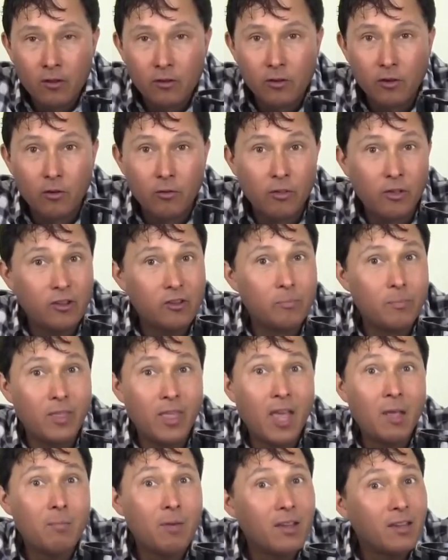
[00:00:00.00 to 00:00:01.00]
So this
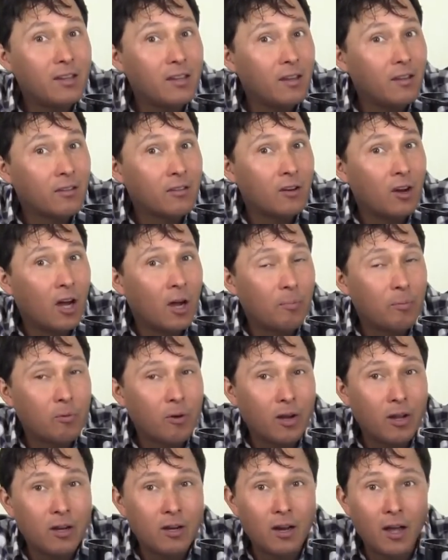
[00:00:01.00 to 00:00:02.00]
they may see as an
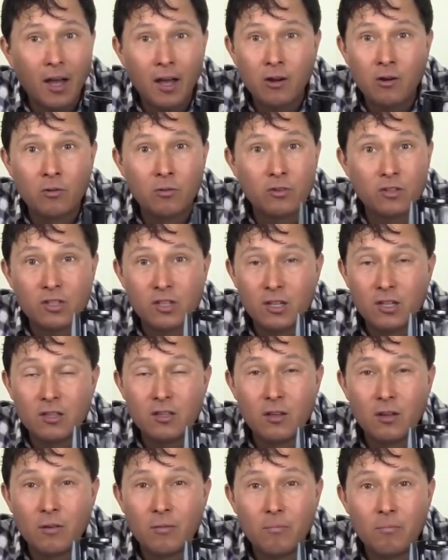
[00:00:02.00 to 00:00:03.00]
upgrade. I don't see
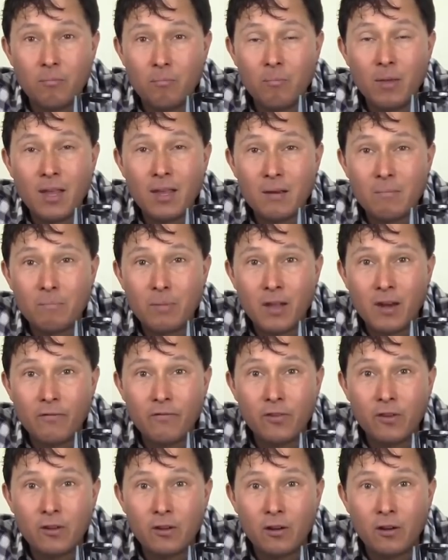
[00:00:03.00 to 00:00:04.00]
the main
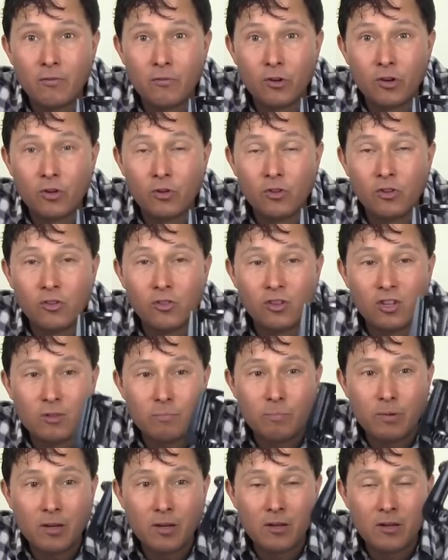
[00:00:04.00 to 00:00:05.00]
benefit of reducing the
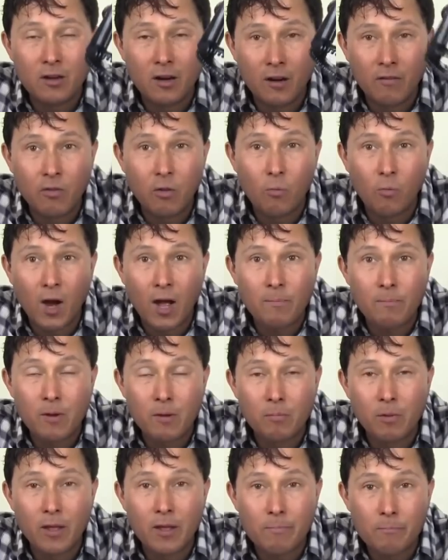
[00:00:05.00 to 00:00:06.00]
speed of the
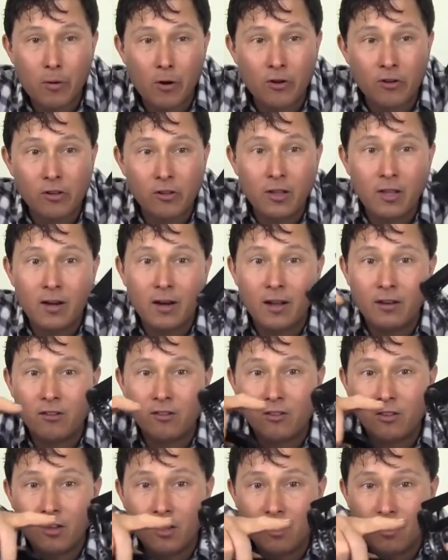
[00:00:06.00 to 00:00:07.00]
wiping blade personally, and I
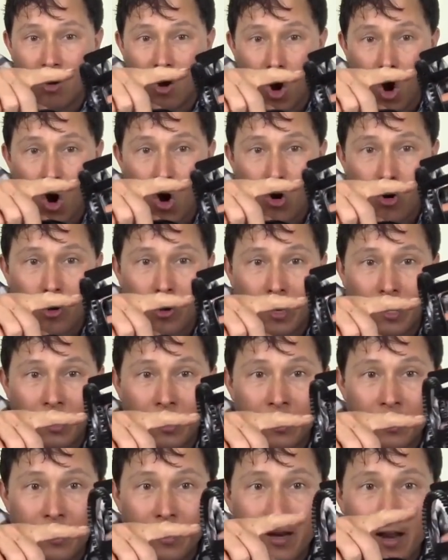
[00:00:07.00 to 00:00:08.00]
just see it harder to
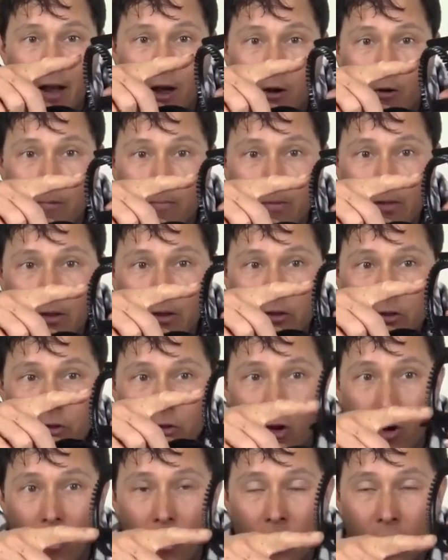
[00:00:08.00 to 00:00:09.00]
clean now
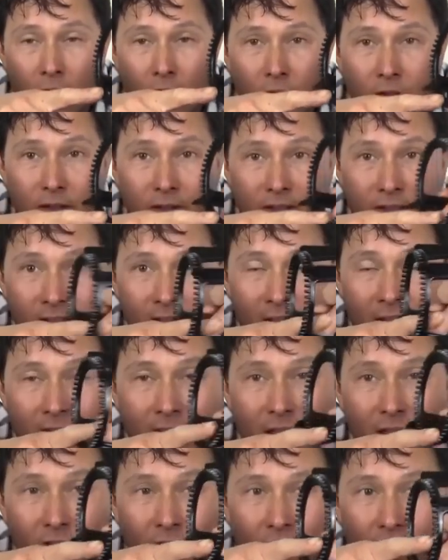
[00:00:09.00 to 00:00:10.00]
due to all these
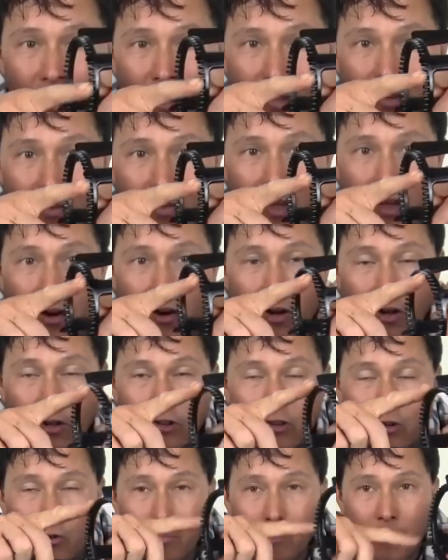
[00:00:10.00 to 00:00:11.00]
teeth that
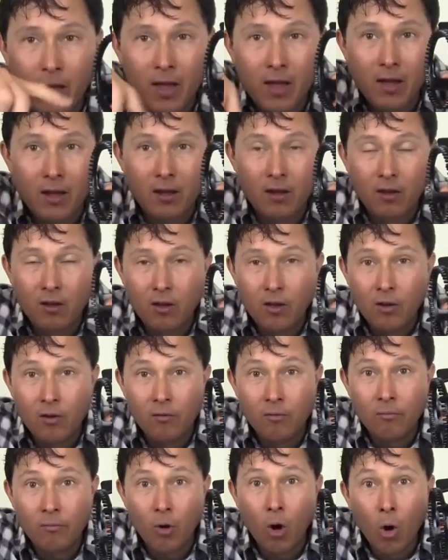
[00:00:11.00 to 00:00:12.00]
also may
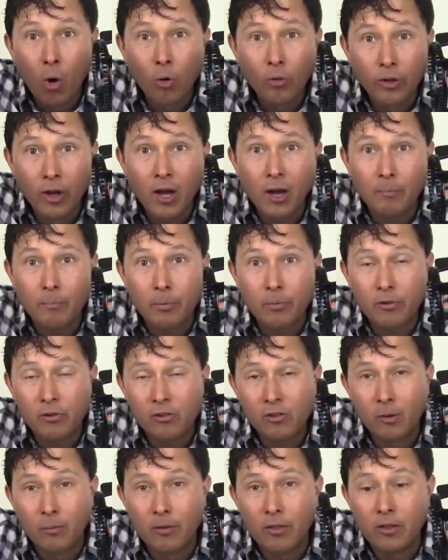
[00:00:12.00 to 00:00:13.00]
hold up
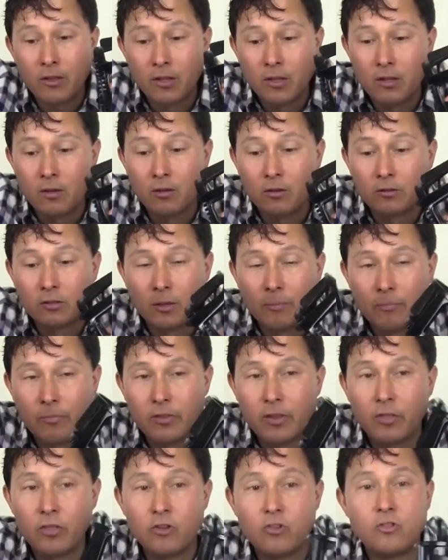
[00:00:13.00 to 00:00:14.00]
some of the yield
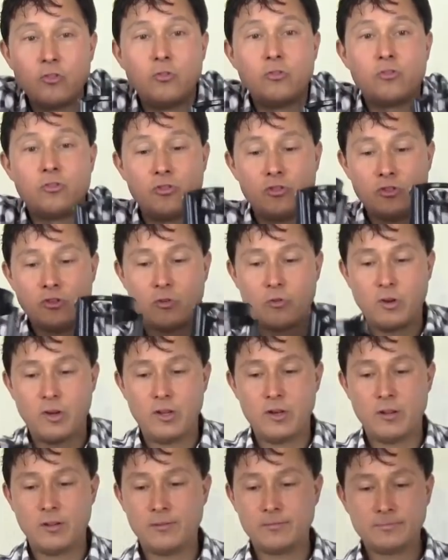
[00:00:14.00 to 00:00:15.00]
that the juicer is
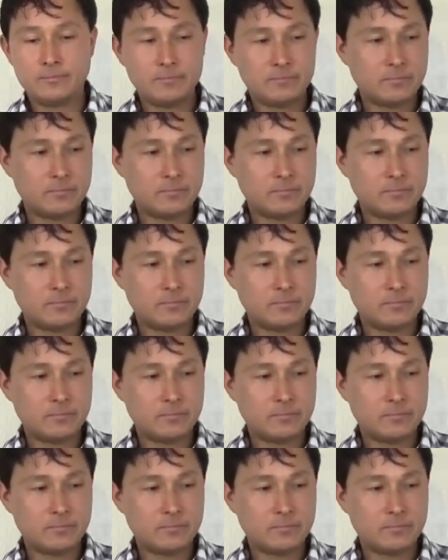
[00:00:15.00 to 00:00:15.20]
creating.